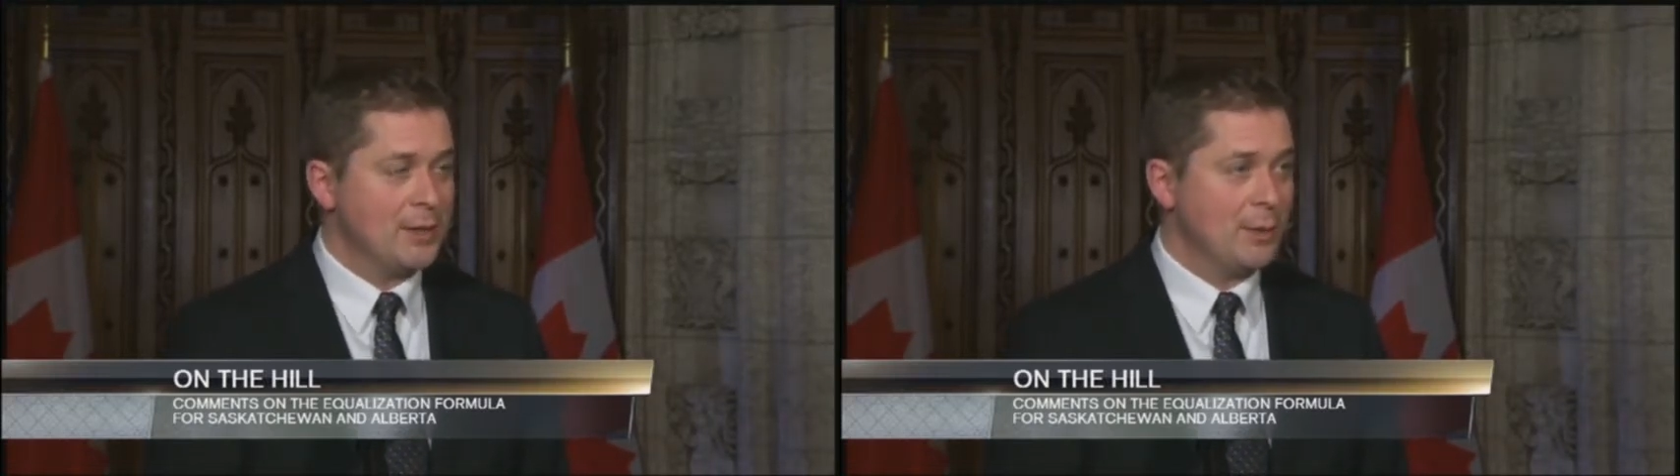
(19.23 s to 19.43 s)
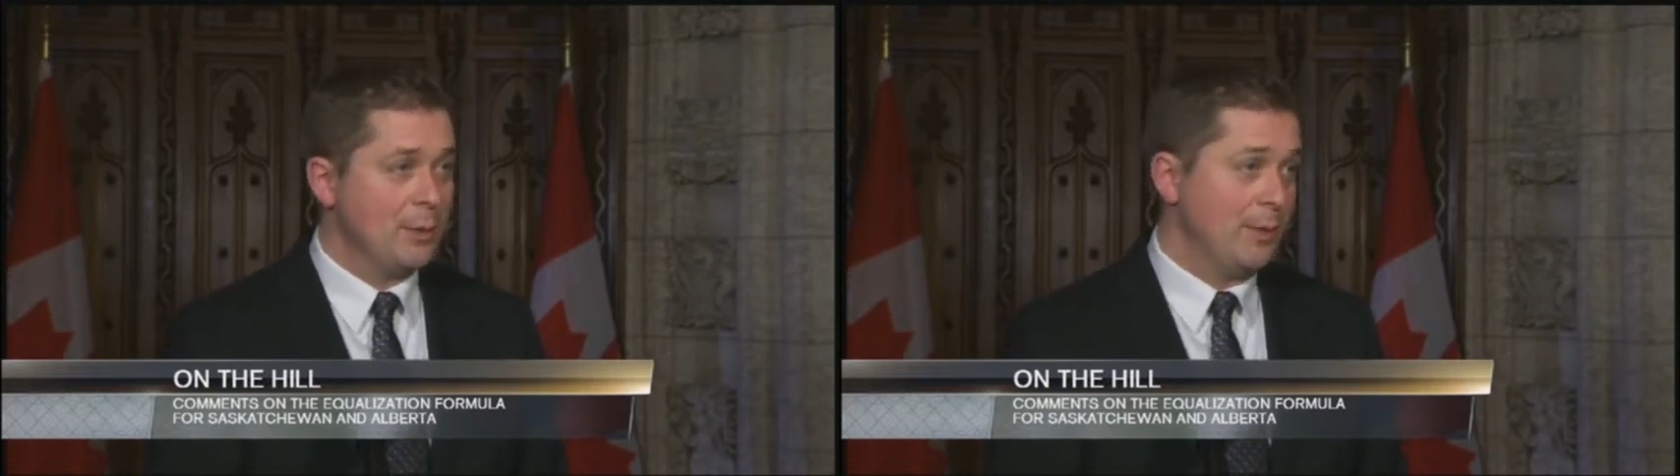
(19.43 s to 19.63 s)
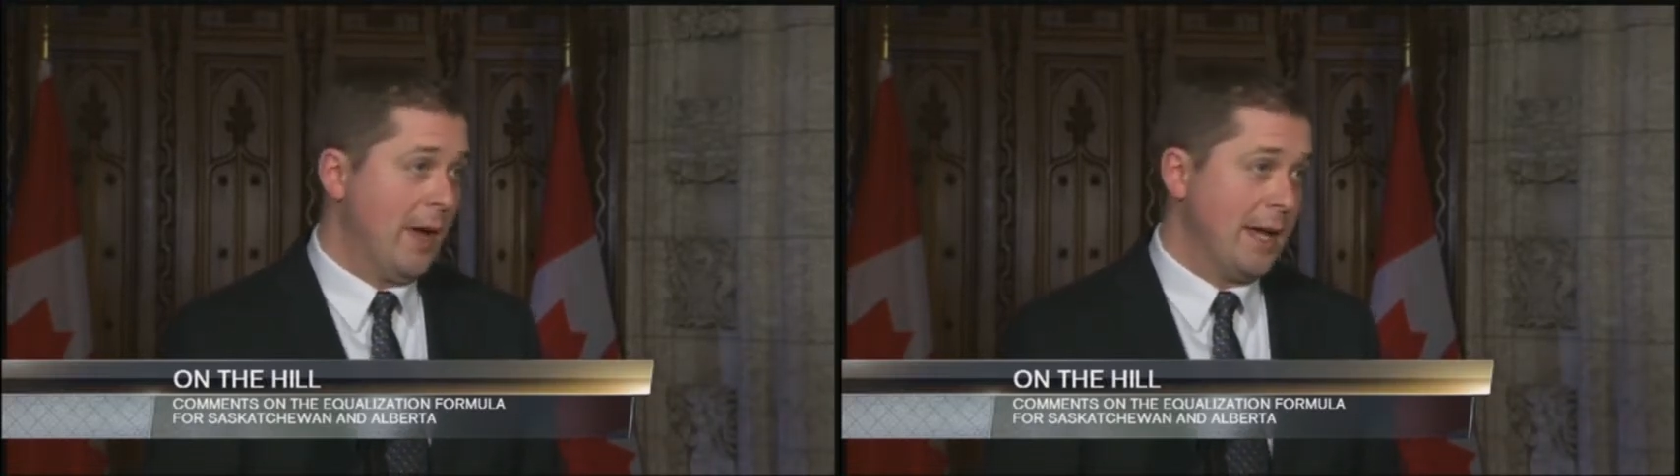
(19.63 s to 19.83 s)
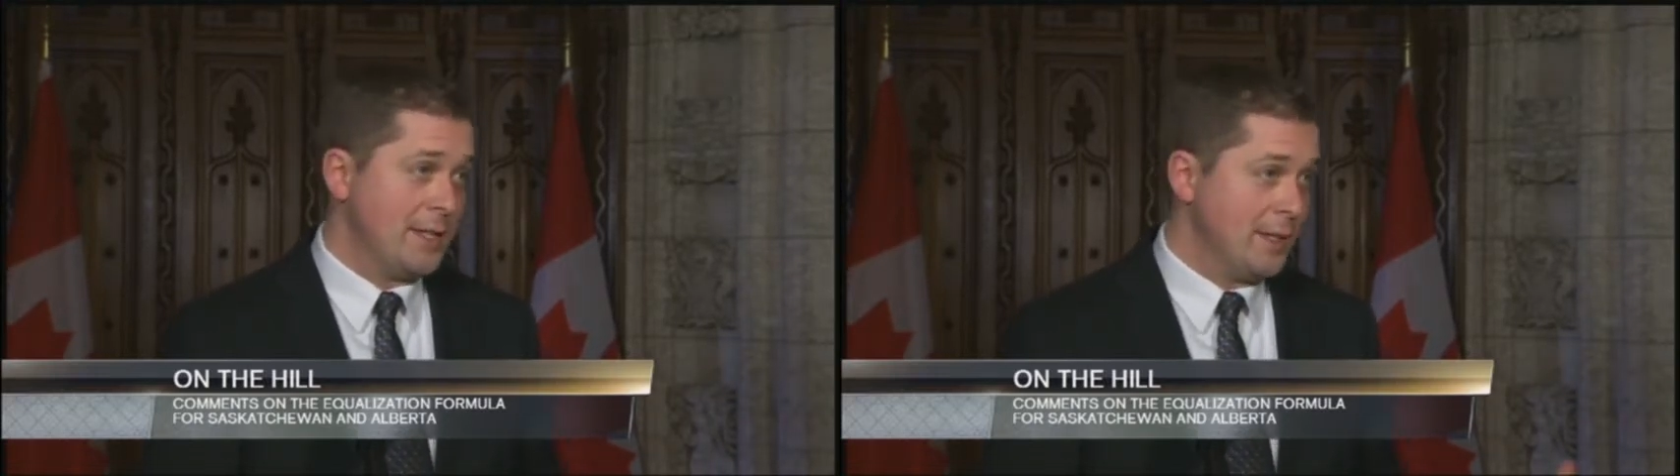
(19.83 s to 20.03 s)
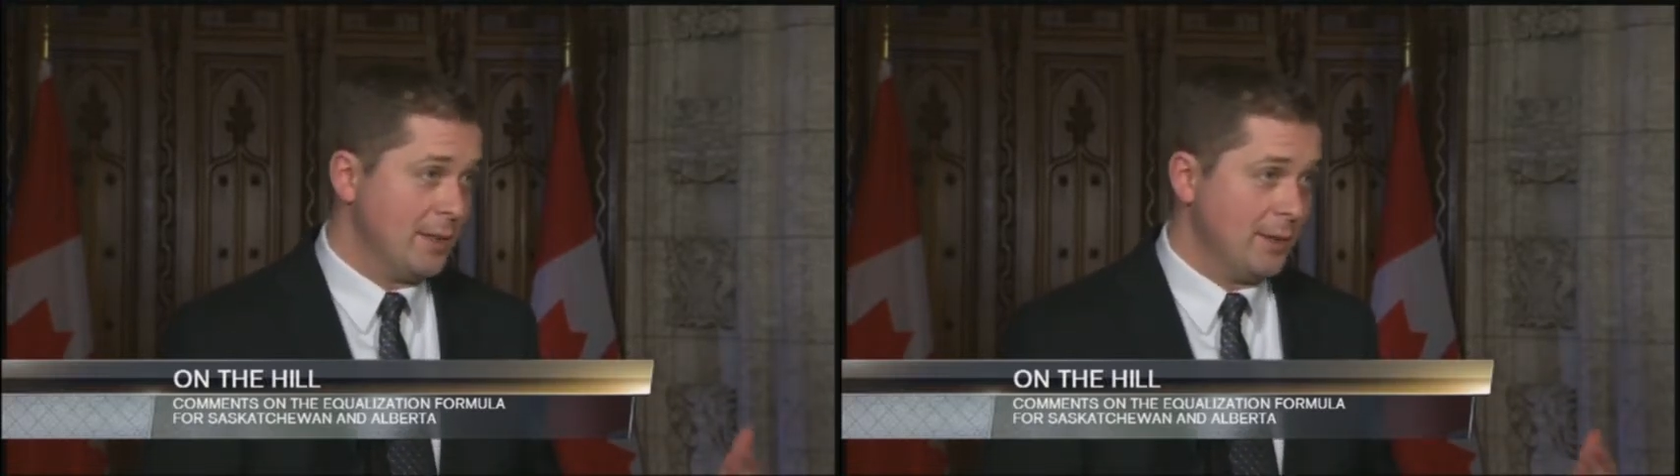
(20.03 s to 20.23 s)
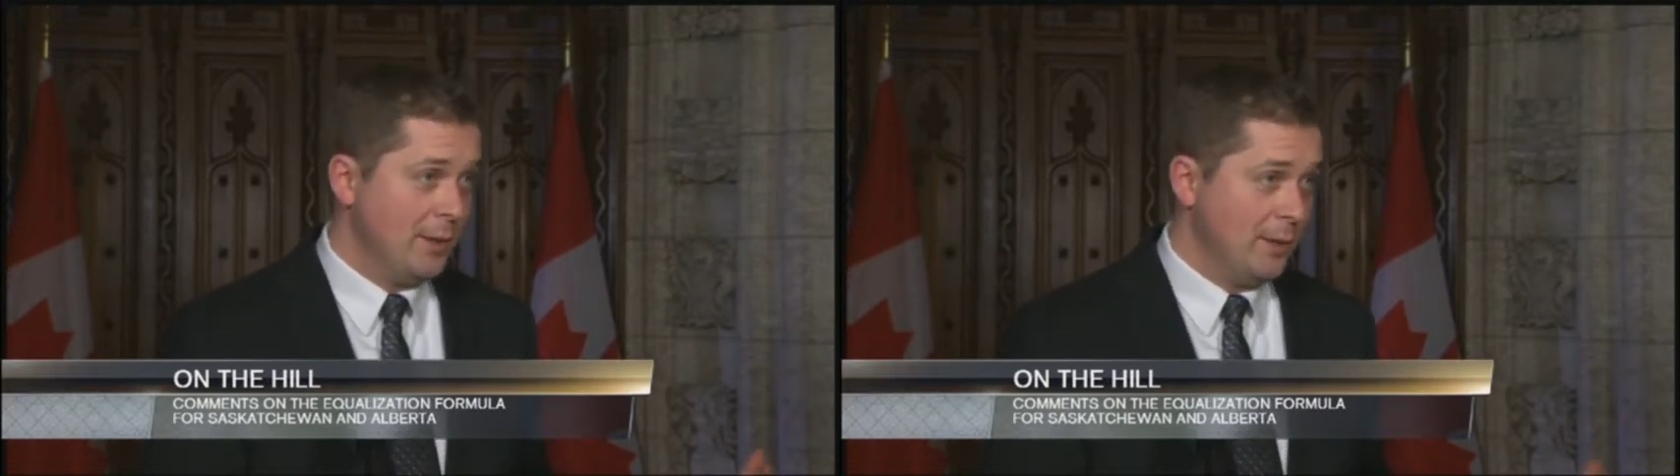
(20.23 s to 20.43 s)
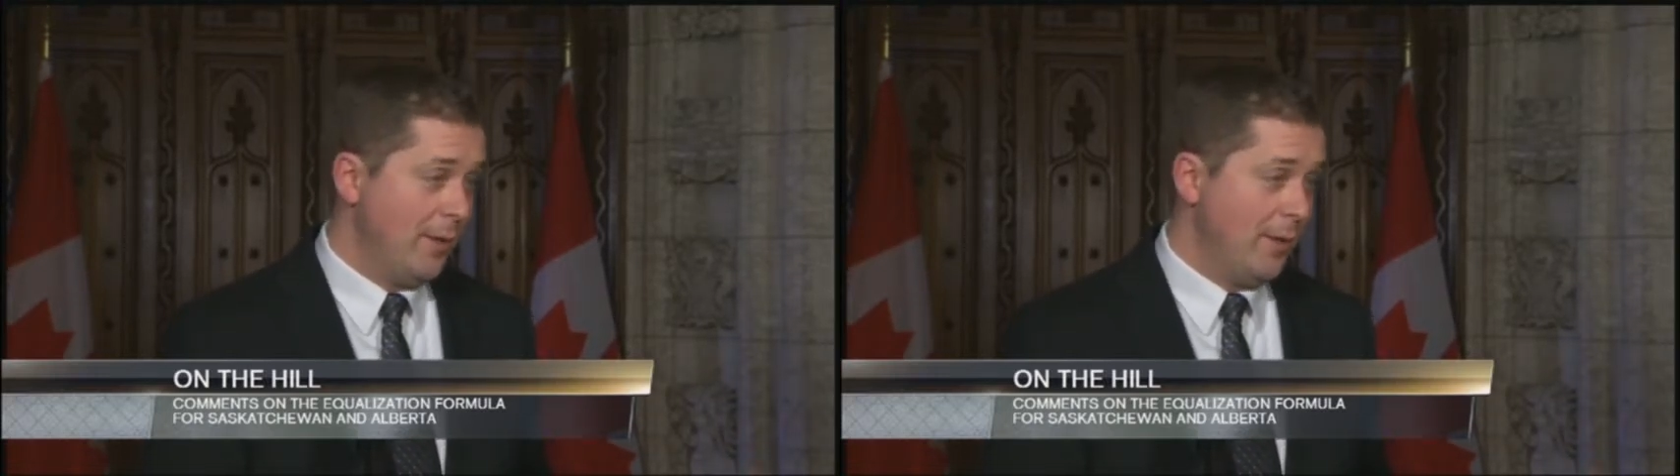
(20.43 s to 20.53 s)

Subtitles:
So we've asked the